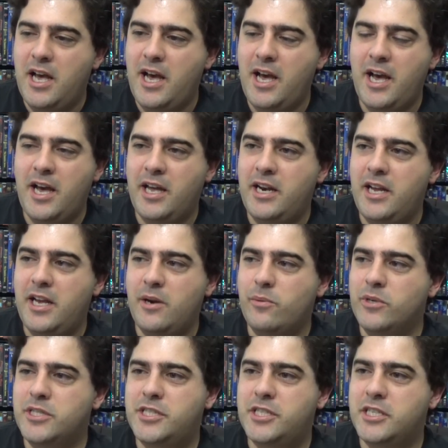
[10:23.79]
and it
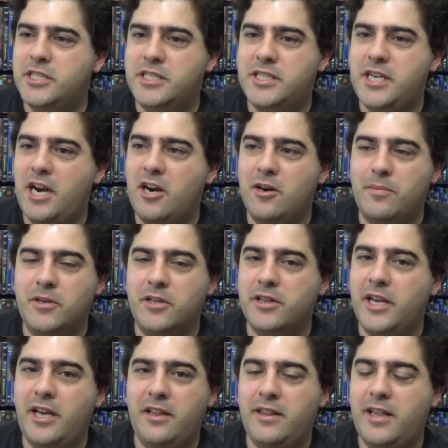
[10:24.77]
was just terrible.
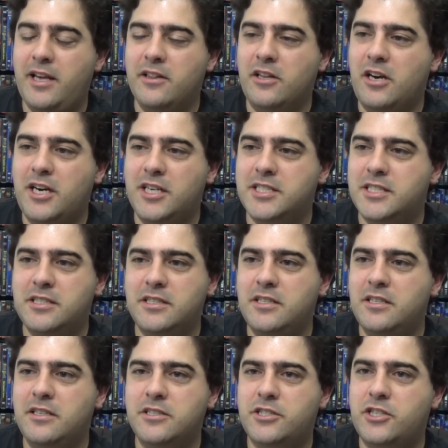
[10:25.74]
They lost
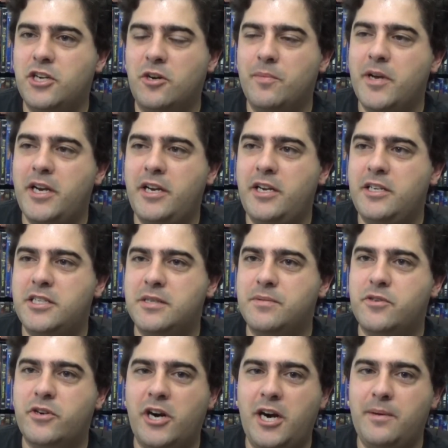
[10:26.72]
so many
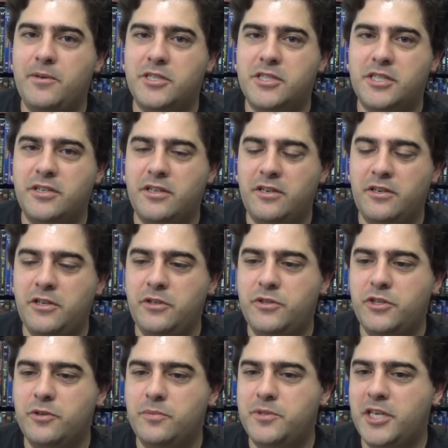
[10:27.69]
subscribers to their
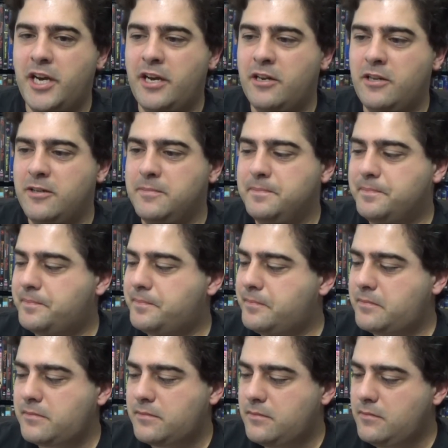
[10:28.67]
YouTube channel,
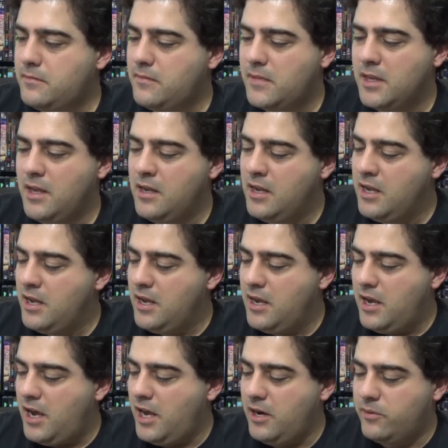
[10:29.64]

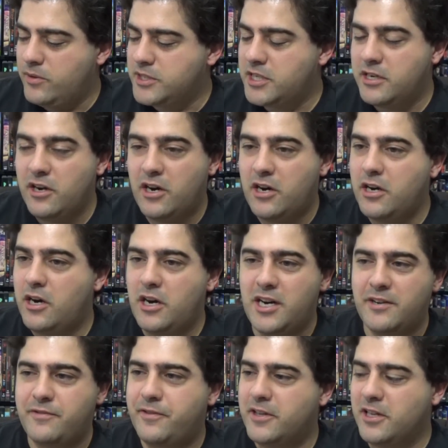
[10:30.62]
and it was an
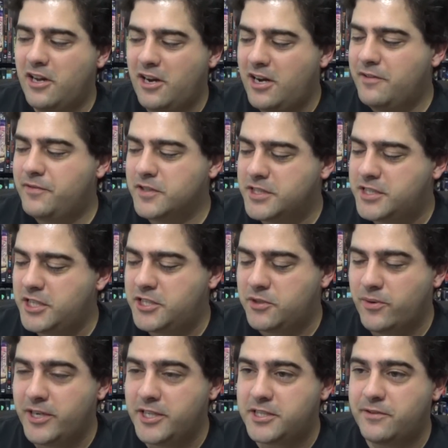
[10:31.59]
awful, awful
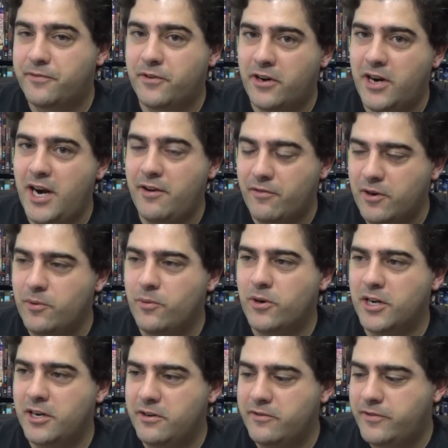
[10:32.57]
situation for
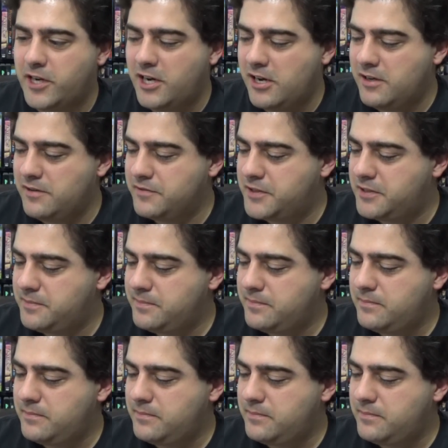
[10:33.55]
everyone involved.